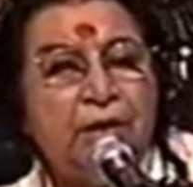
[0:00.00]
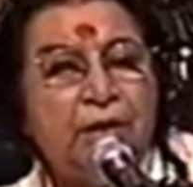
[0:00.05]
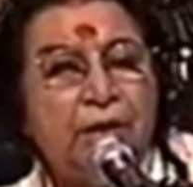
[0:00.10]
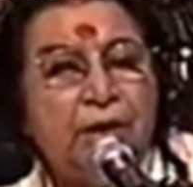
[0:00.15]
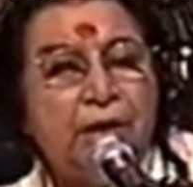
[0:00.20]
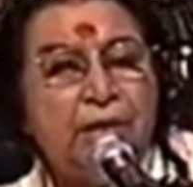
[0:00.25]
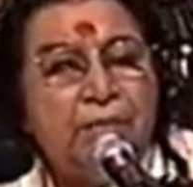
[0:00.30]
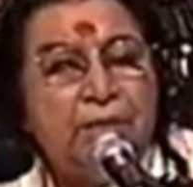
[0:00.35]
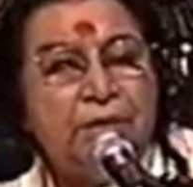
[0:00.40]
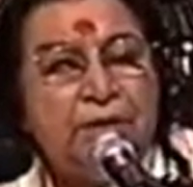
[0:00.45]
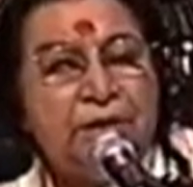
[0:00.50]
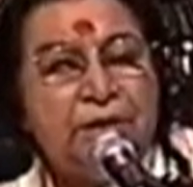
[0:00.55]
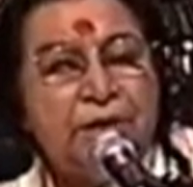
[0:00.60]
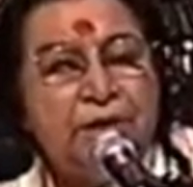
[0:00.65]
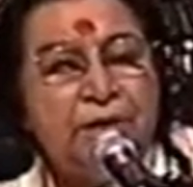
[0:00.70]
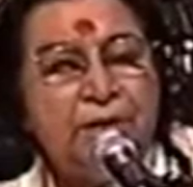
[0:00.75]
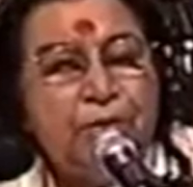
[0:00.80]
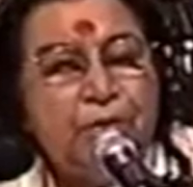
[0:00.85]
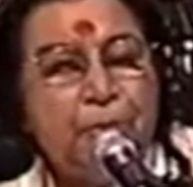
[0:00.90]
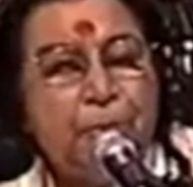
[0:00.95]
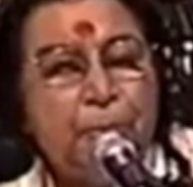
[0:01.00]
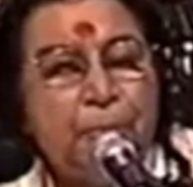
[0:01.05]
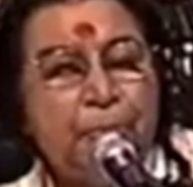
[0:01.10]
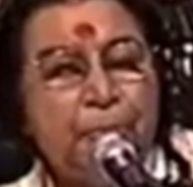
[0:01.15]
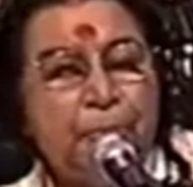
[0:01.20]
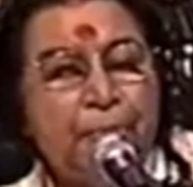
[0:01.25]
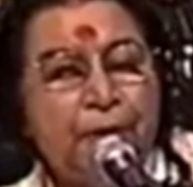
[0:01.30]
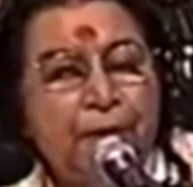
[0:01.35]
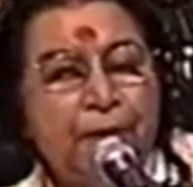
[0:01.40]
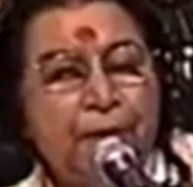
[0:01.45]
I must tell you,
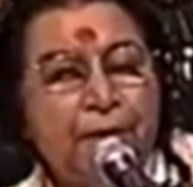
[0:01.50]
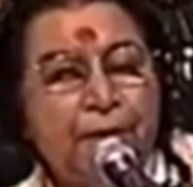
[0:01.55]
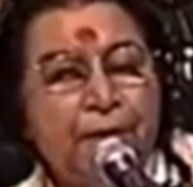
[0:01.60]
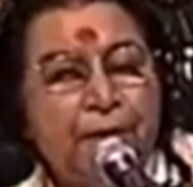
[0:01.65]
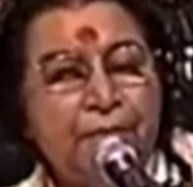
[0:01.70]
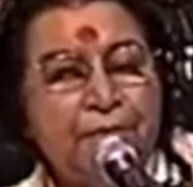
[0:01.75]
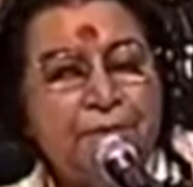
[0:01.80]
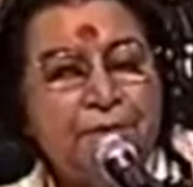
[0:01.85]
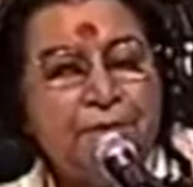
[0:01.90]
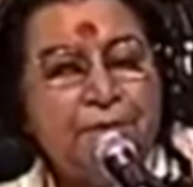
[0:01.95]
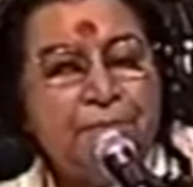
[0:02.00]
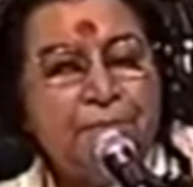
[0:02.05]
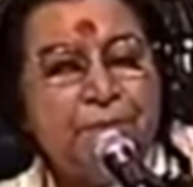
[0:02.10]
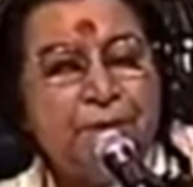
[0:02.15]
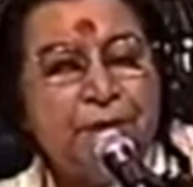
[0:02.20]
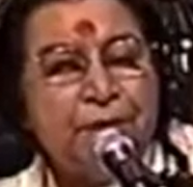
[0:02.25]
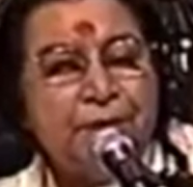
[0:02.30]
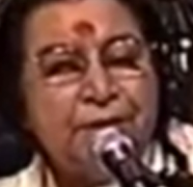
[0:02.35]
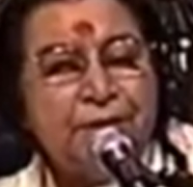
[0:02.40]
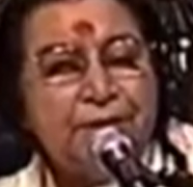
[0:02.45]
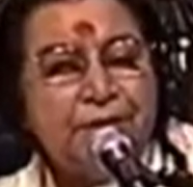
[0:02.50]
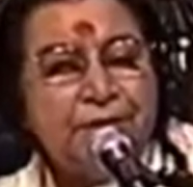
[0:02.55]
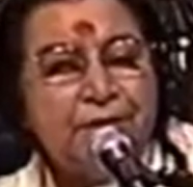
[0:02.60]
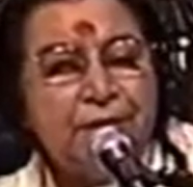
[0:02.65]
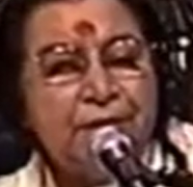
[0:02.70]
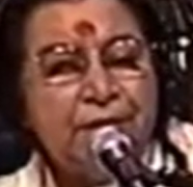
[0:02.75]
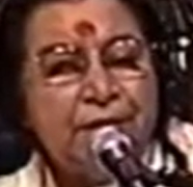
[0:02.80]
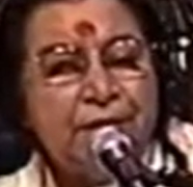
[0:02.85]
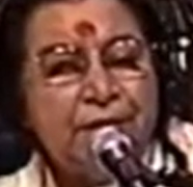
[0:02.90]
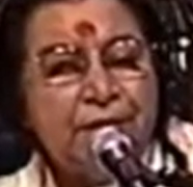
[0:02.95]
I was surprised
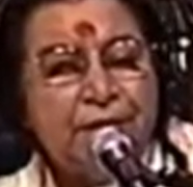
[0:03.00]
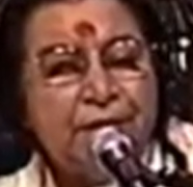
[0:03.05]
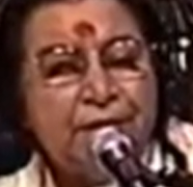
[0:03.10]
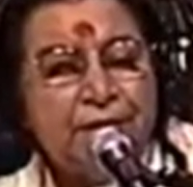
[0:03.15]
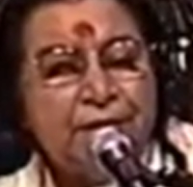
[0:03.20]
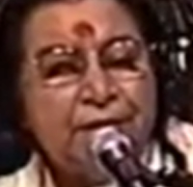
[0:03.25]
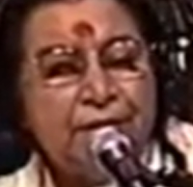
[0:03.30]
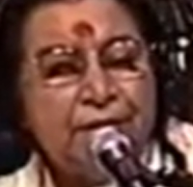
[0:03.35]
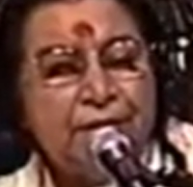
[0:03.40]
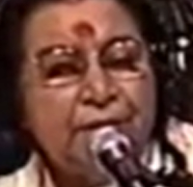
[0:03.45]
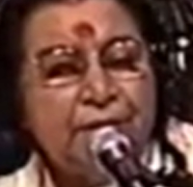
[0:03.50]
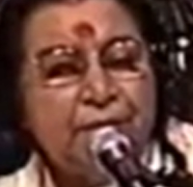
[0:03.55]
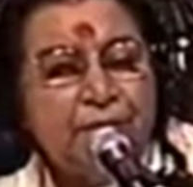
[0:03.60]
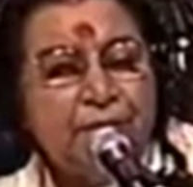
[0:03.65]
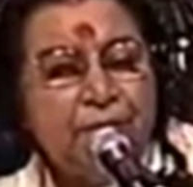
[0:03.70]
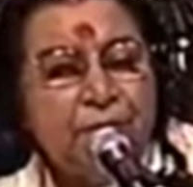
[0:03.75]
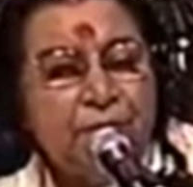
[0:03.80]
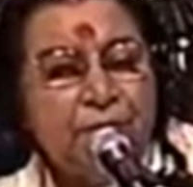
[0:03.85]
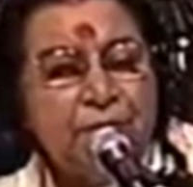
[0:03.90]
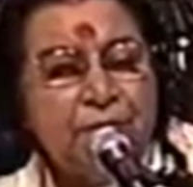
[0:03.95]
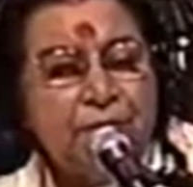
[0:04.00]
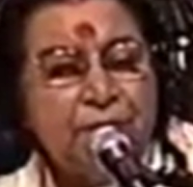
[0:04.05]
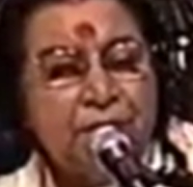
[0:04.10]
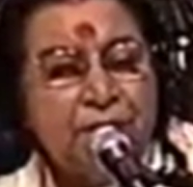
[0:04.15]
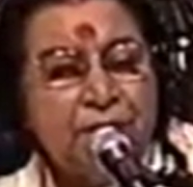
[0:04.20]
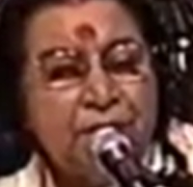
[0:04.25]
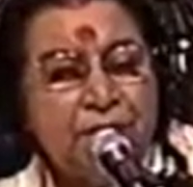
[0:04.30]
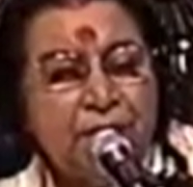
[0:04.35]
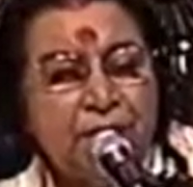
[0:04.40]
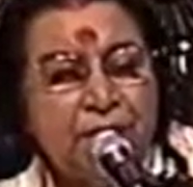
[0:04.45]
that there was
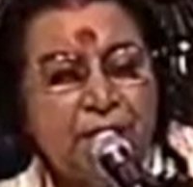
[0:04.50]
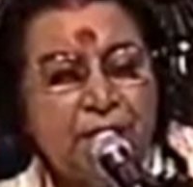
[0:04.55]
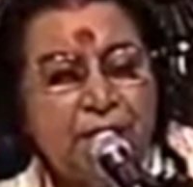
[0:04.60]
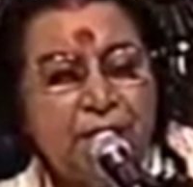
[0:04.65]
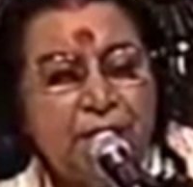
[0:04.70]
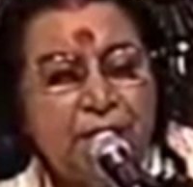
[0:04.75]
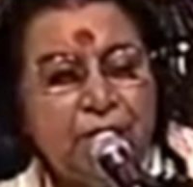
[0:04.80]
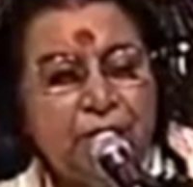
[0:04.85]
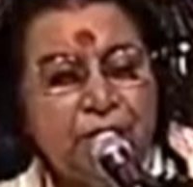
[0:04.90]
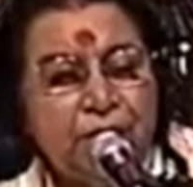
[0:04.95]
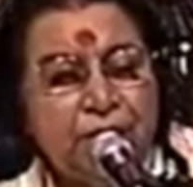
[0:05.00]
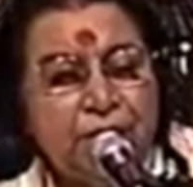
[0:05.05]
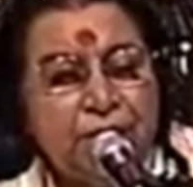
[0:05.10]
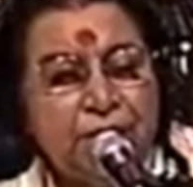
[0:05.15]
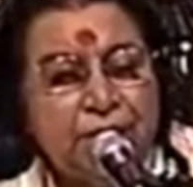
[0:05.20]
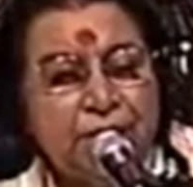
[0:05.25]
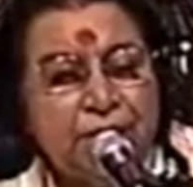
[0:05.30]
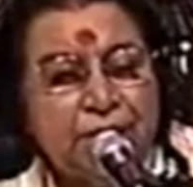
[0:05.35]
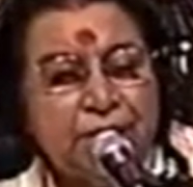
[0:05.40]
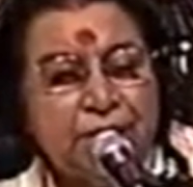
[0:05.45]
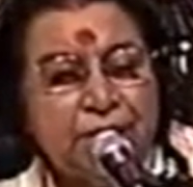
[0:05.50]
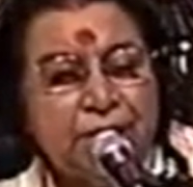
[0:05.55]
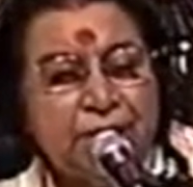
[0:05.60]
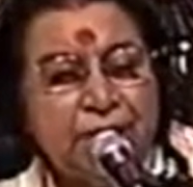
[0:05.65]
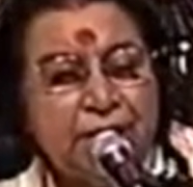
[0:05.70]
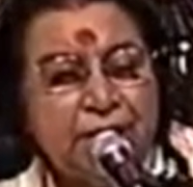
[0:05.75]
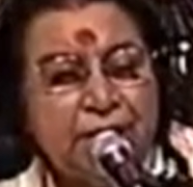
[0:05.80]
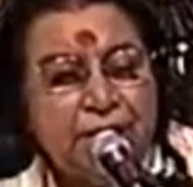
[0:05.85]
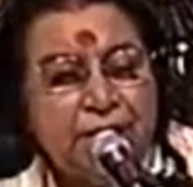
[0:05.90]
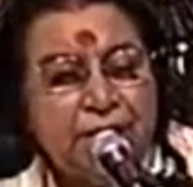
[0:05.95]
a good center
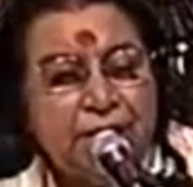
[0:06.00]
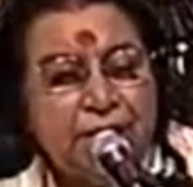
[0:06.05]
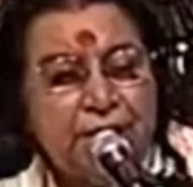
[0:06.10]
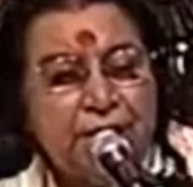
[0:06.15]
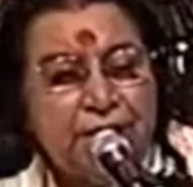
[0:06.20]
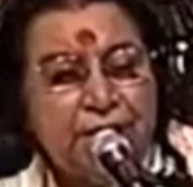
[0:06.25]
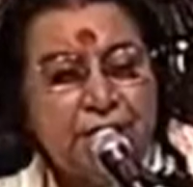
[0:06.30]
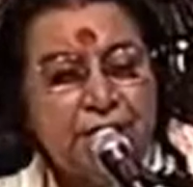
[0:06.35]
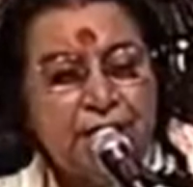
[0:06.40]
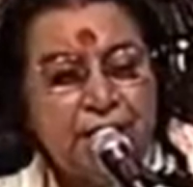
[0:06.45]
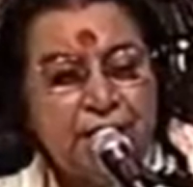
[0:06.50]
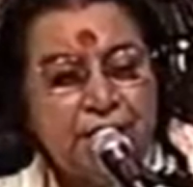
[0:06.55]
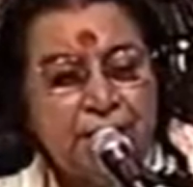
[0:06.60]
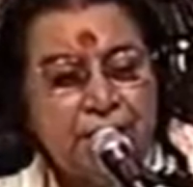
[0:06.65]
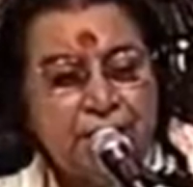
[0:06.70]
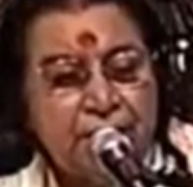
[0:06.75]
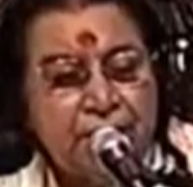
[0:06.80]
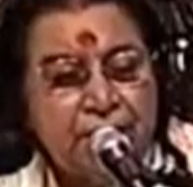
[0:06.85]
started in Israel,